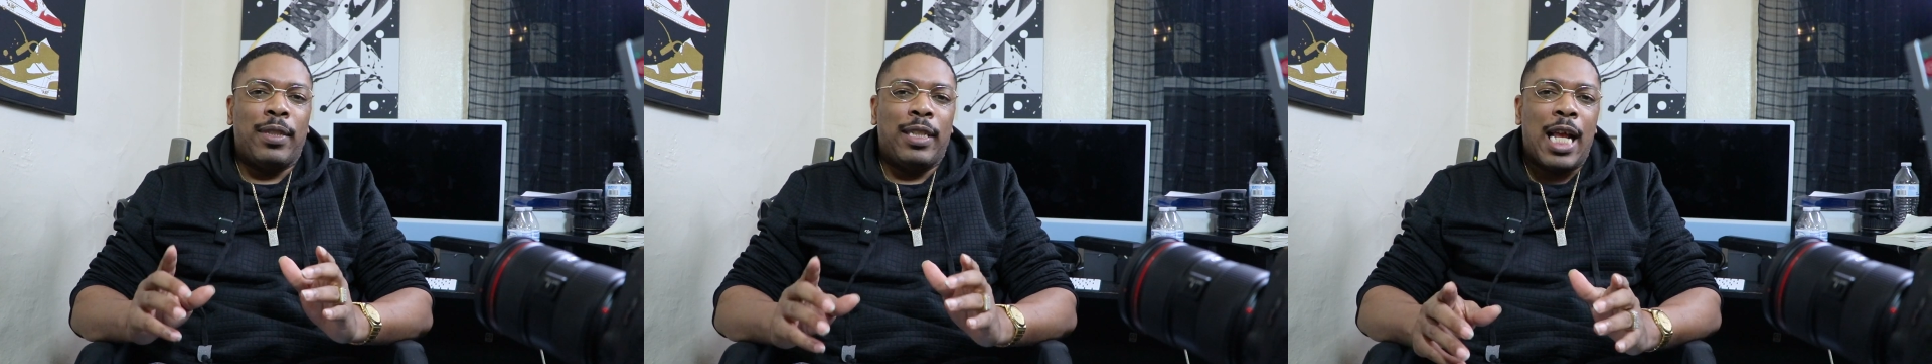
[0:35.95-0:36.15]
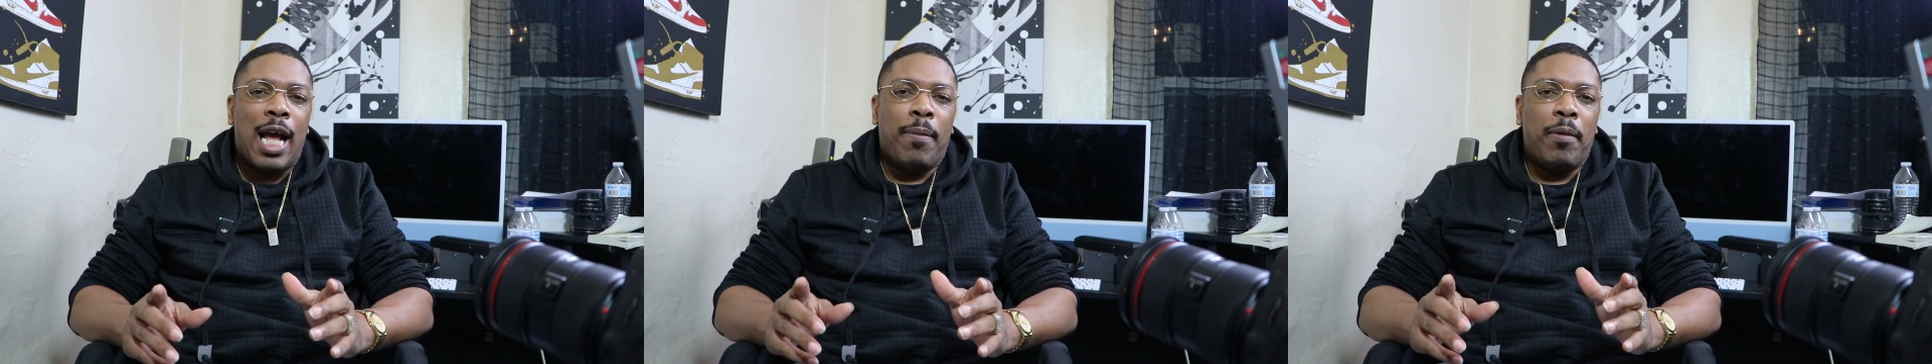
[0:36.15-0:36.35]

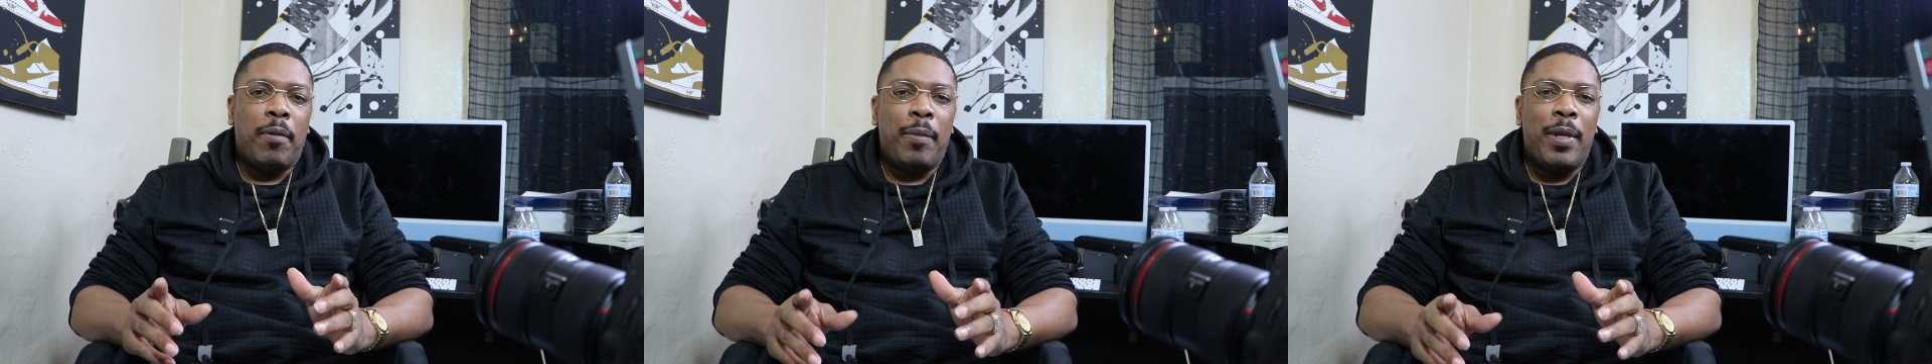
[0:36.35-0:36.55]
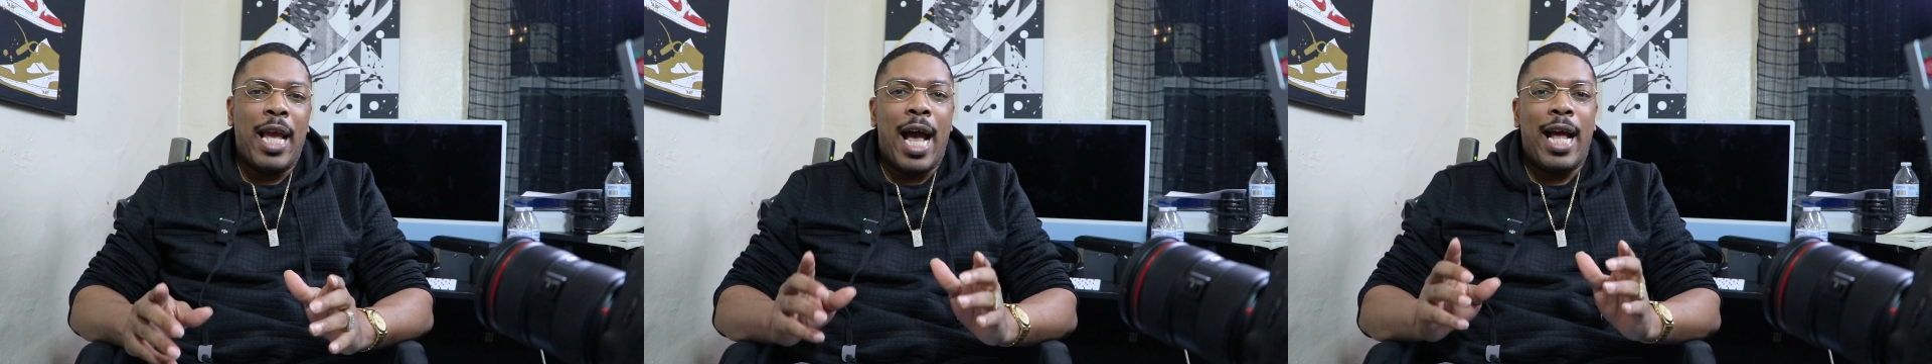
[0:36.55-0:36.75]
stopping
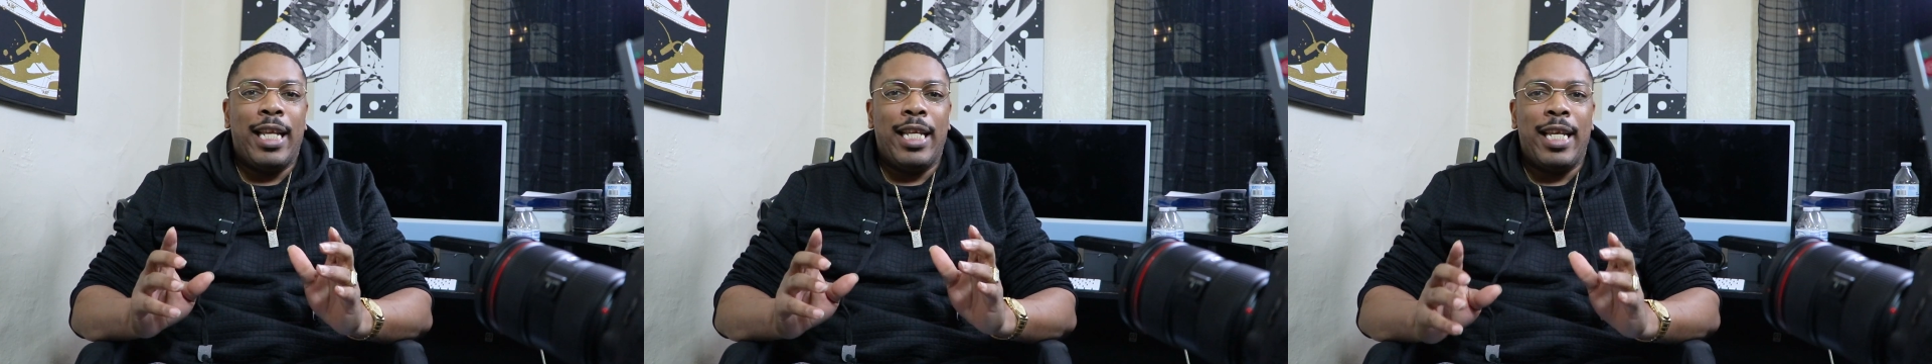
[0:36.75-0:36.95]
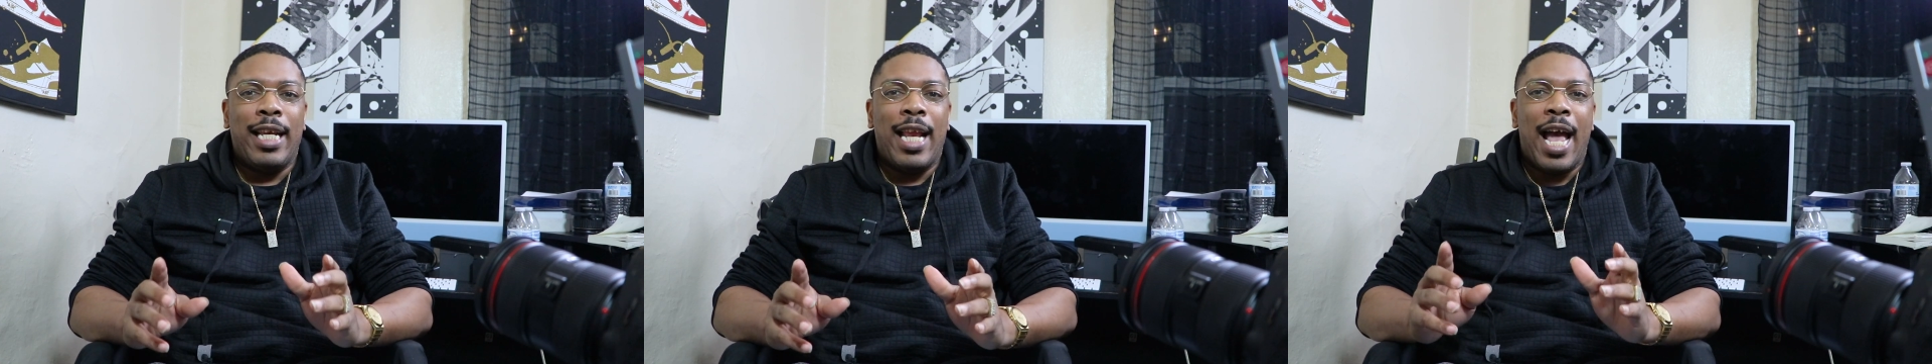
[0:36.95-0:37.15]
me, I
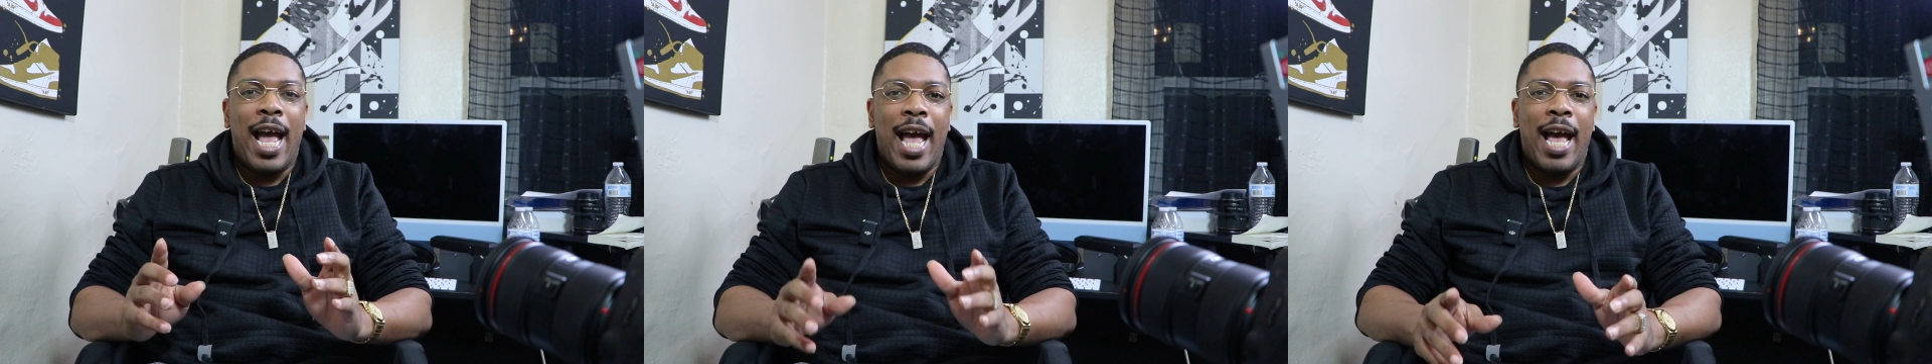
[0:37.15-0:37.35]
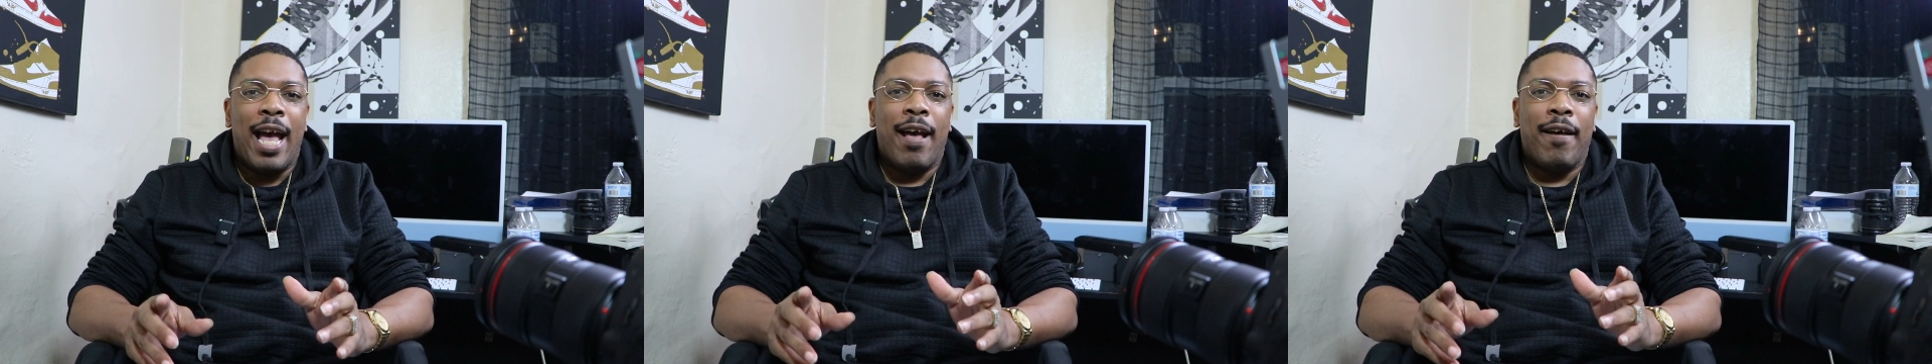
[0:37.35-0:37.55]
didn't
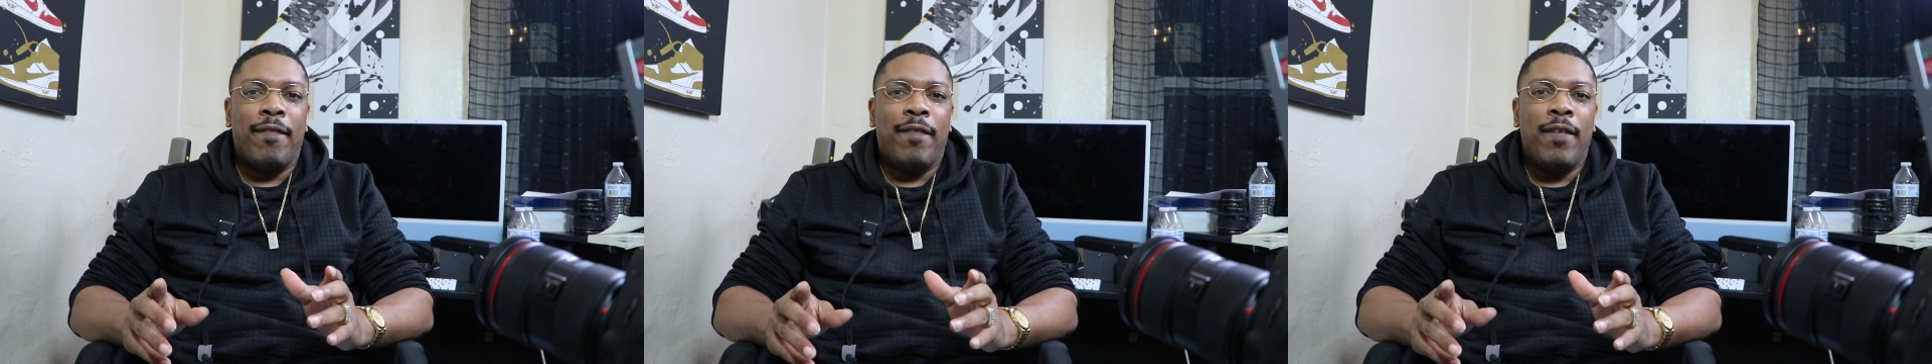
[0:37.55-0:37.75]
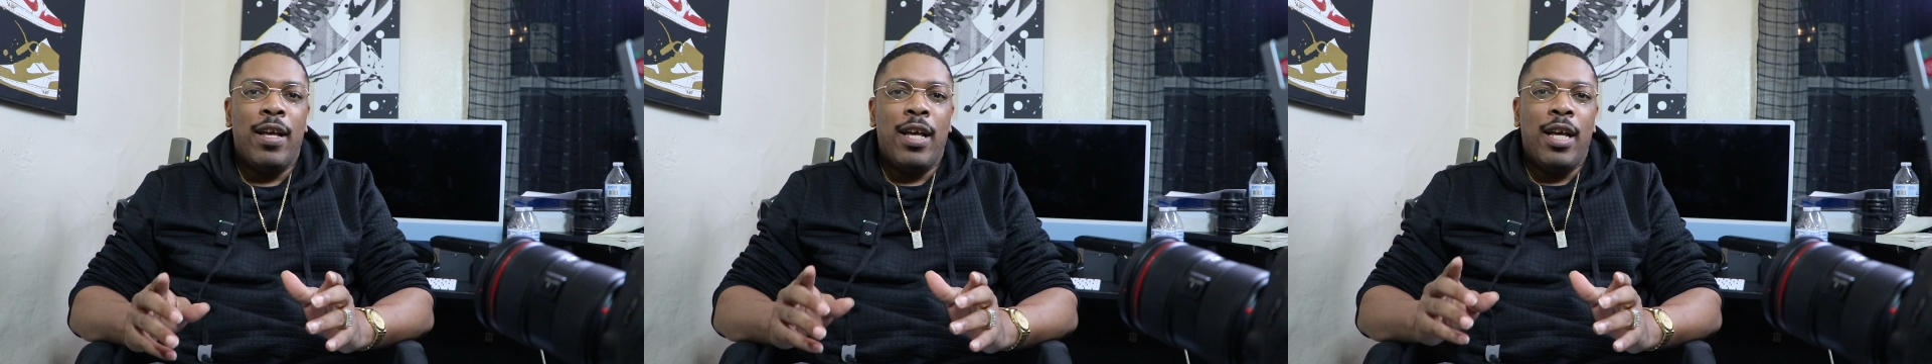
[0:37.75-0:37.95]
have